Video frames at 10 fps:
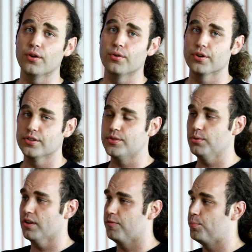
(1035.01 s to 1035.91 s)
owners
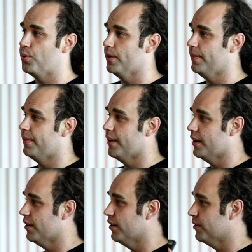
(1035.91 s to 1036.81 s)
who have put
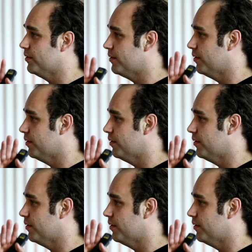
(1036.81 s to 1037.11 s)
their